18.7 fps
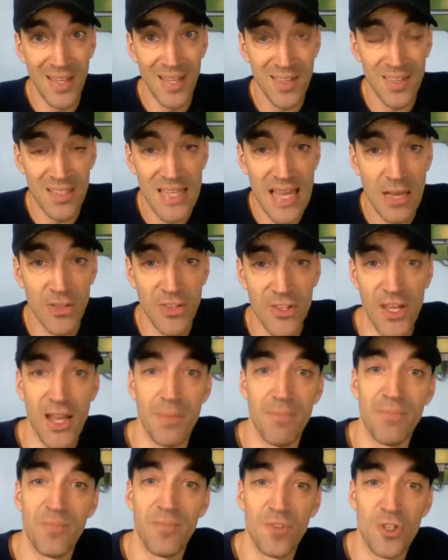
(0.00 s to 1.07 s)
that's the
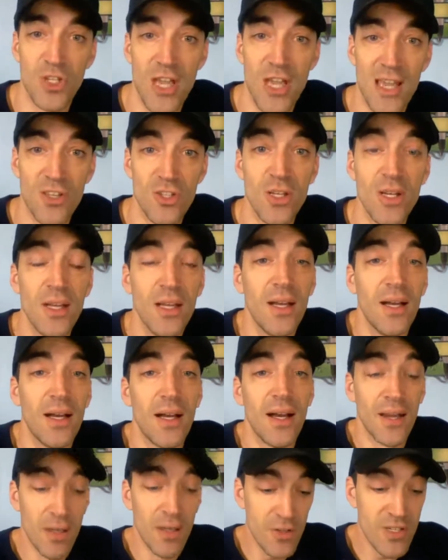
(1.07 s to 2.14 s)
downside for change.
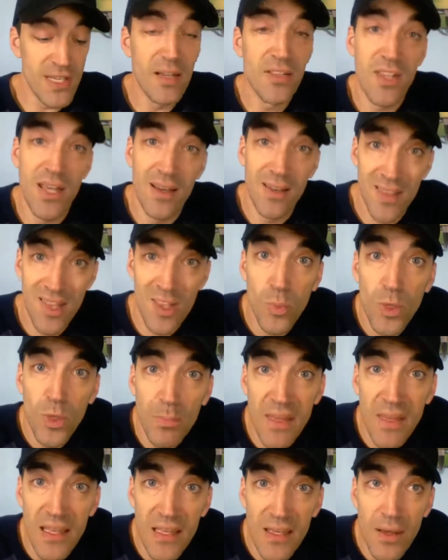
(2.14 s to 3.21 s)
Another downside is this will
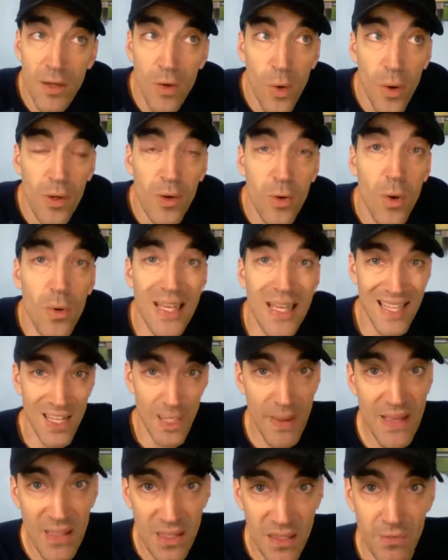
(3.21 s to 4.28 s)
be quote unquote
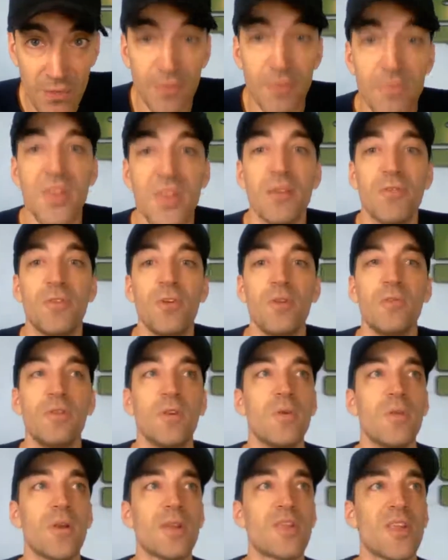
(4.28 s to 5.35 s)
expensive if you
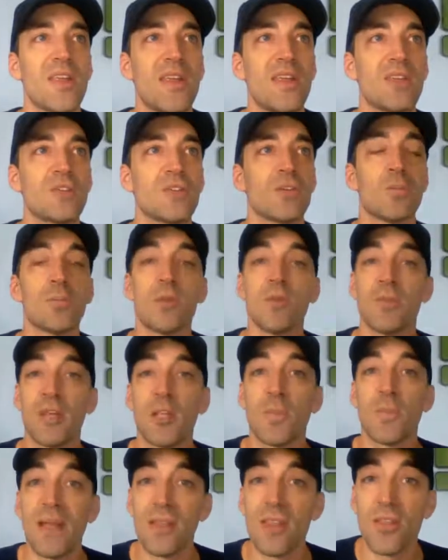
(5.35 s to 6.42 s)
view this in terms of
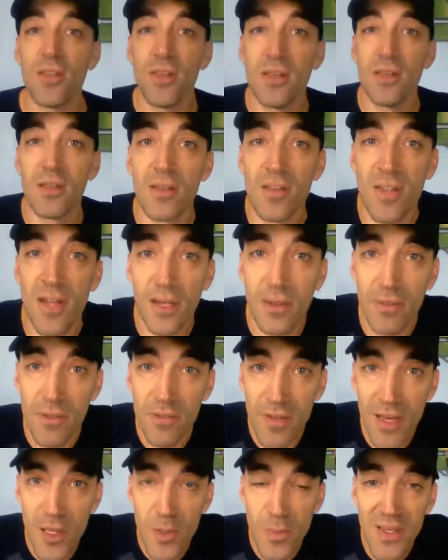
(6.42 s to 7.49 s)
expense instead of
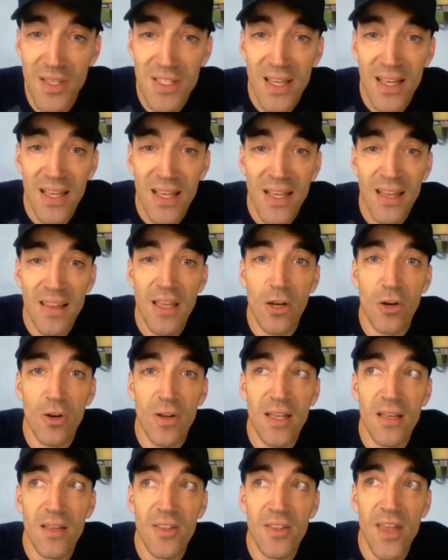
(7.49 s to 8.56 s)
investment. There
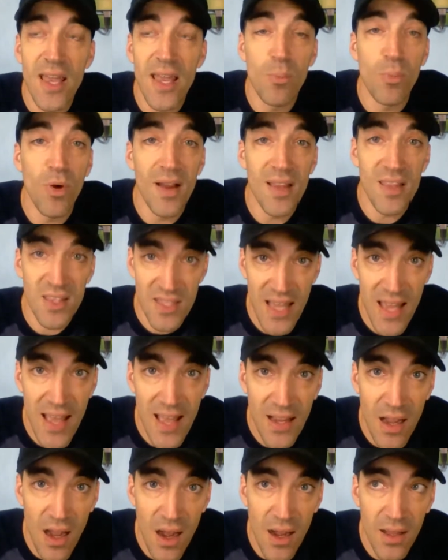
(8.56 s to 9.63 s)
is a price
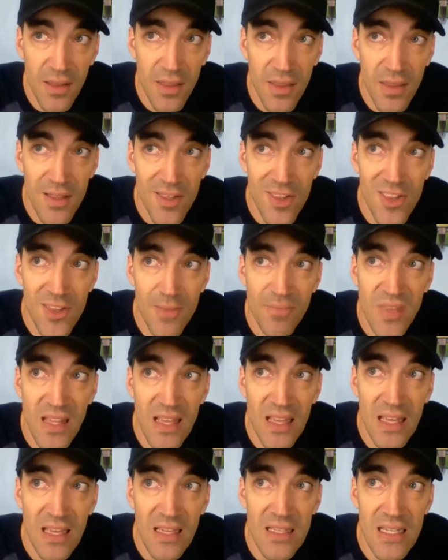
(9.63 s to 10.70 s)
tag on this,
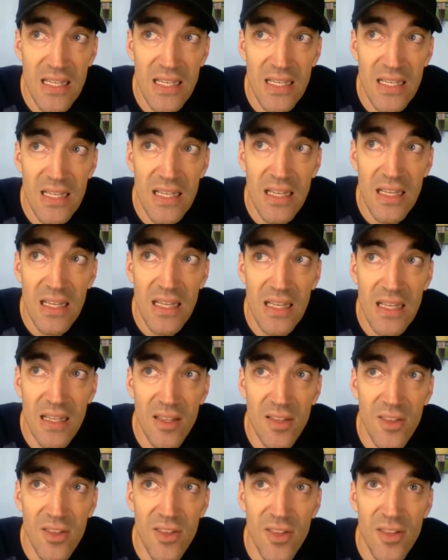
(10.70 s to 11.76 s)
and it
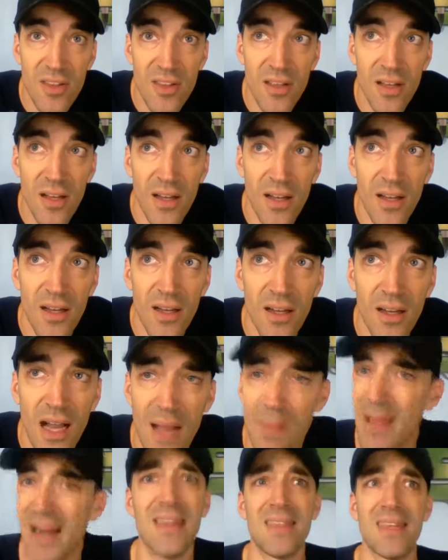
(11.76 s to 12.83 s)
is,
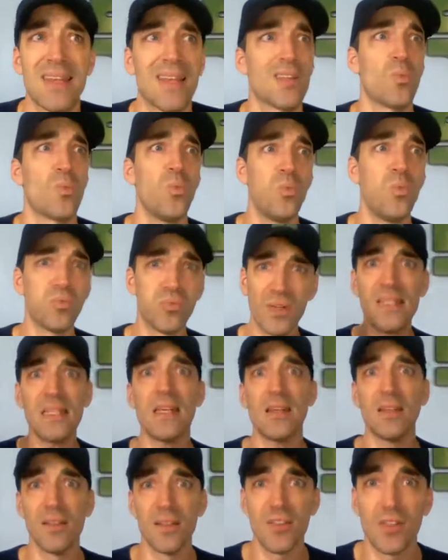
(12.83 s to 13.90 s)
I mean, I think it's
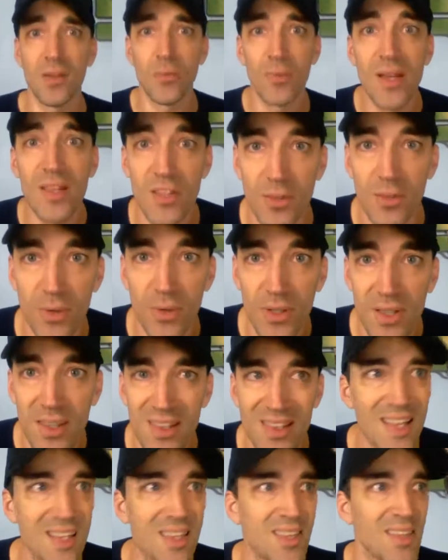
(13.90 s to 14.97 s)
ridiculously reasonable.
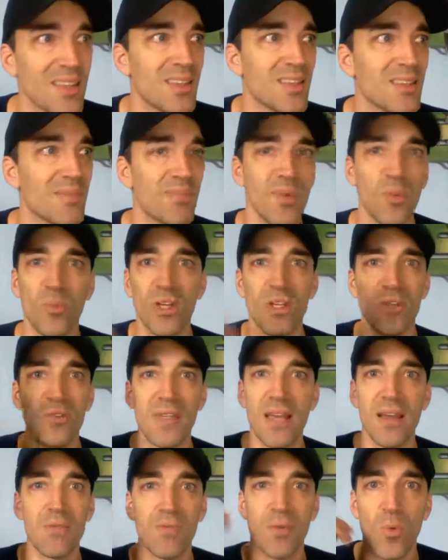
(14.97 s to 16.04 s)
It's less than what you'd
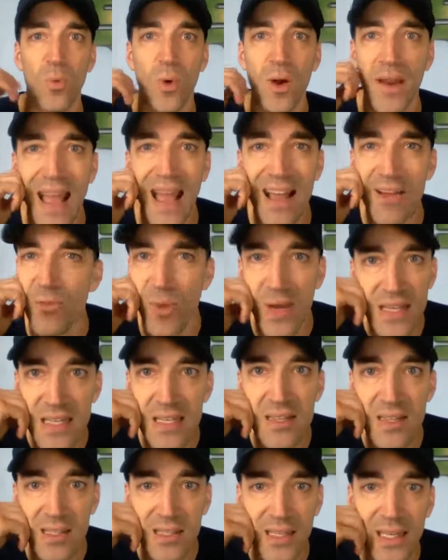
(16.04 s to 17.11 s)
get for one halfway
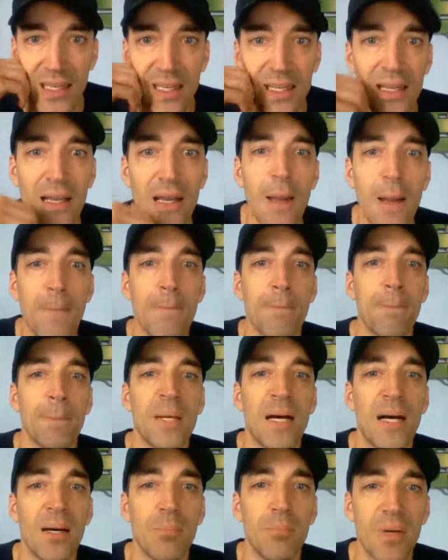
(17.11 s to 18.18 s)
decent gig.
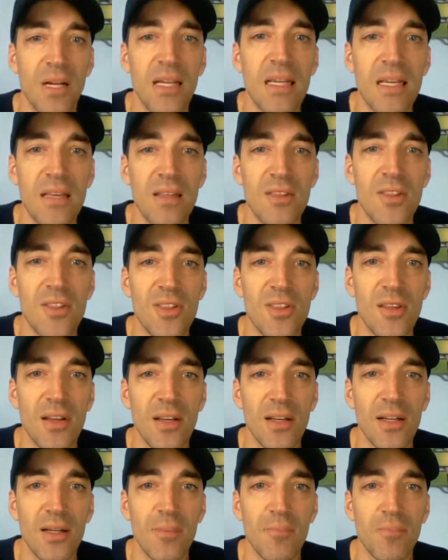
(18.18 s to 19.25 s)
But it is,
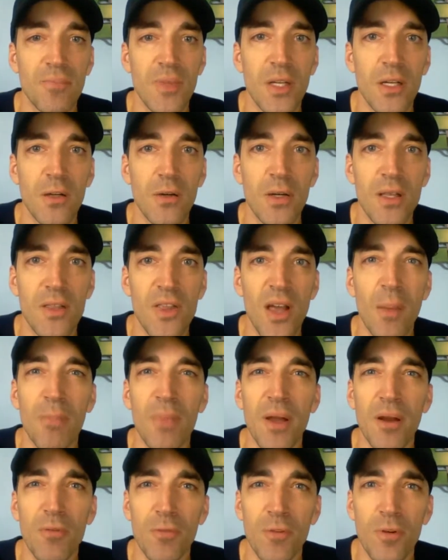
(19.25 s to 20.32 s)
you know, it is up
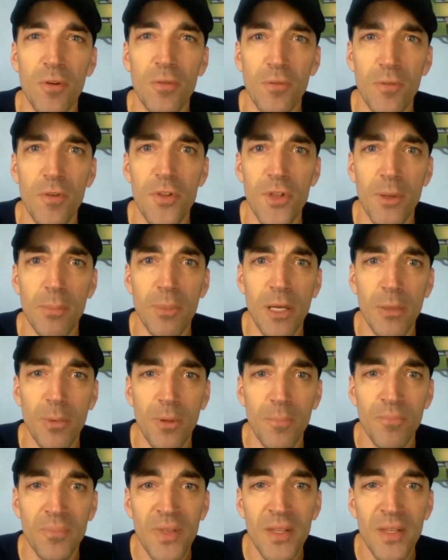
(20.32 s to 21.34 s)
there for some people.